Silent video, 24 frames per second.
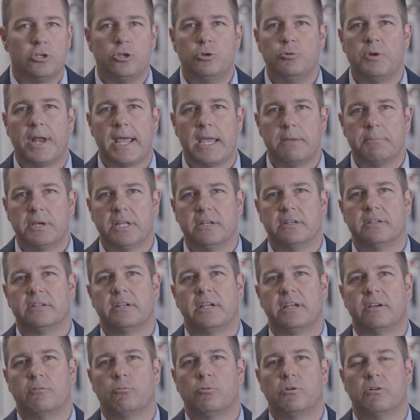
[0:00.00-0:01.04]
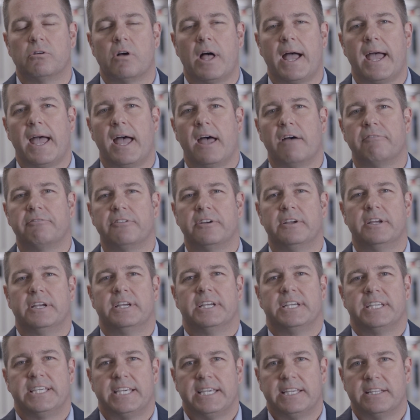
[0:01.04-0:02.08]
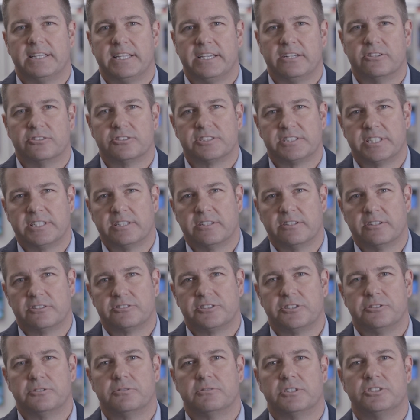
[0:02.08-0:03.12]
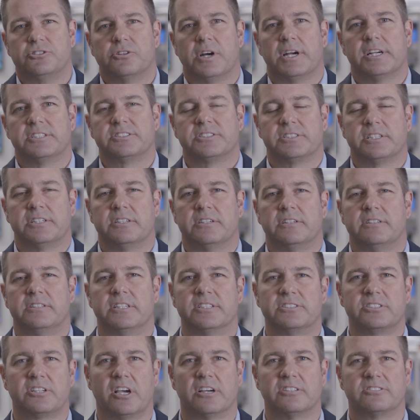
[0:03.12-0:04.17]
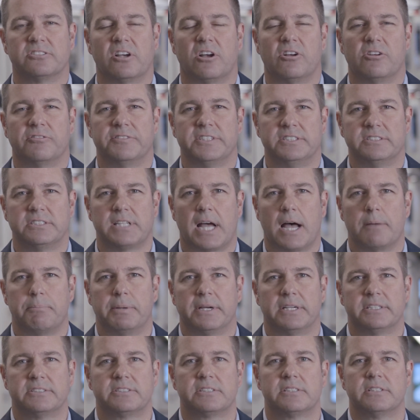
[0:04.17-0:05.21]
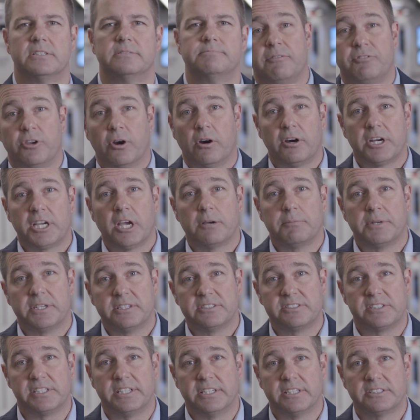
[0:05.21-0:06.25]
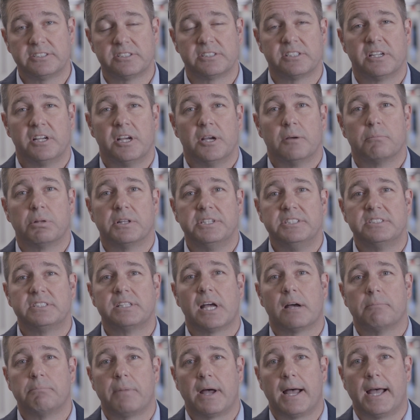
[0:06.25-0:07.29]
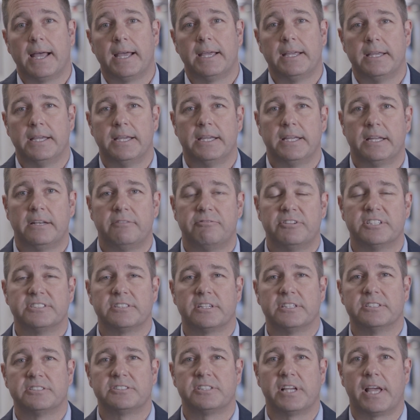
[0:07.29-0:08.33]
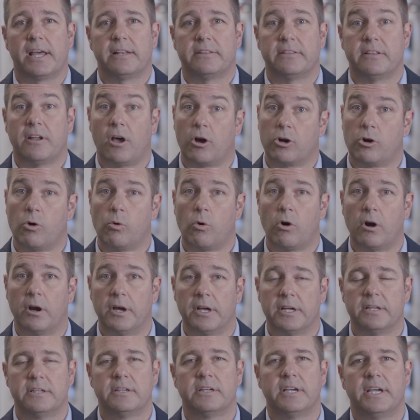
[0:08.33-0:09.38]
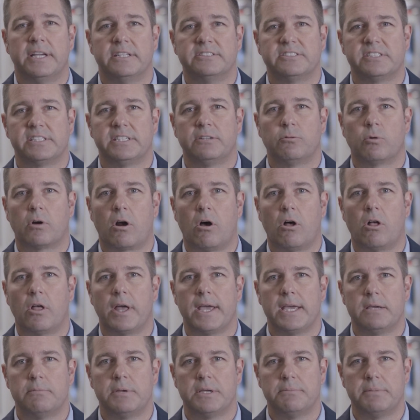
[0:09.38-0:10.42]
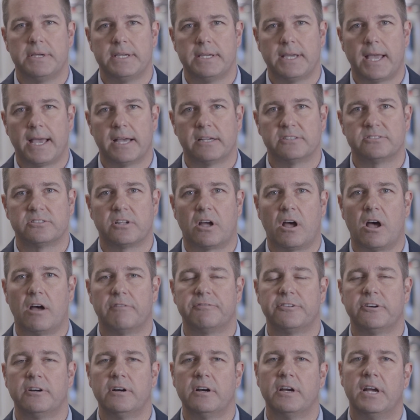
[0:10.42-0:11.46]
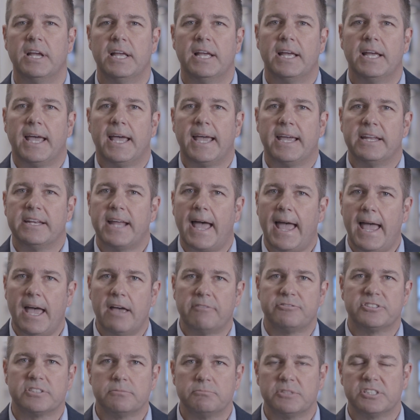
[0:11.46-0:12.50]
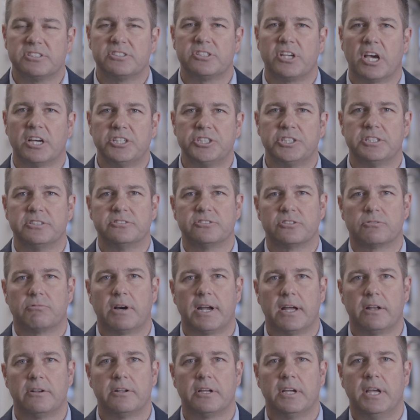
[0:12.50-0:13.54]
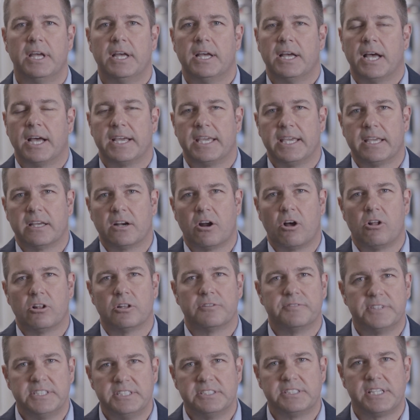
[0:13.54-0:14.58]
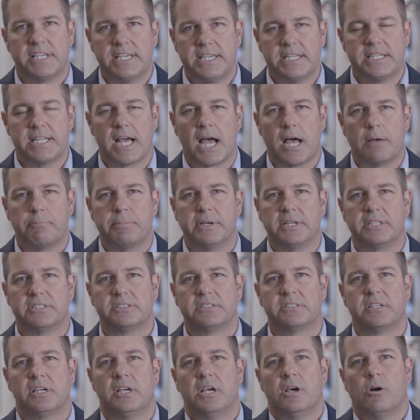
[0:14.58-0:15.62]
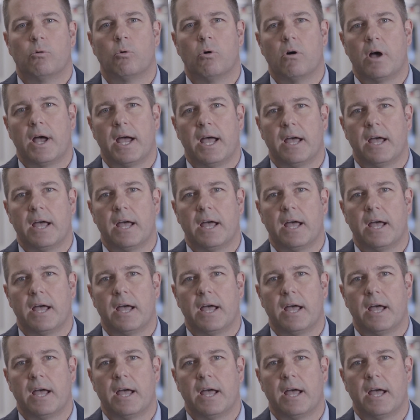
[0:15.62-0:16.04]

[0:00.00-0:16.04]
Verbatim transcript: you name it, and we'll have key leaders here to address and discuss all these topics. If you are coming to see us, please stop by and visit us at Agora and see what all ABB has to offer and to have some discussions around, again, all of these key topics. We'll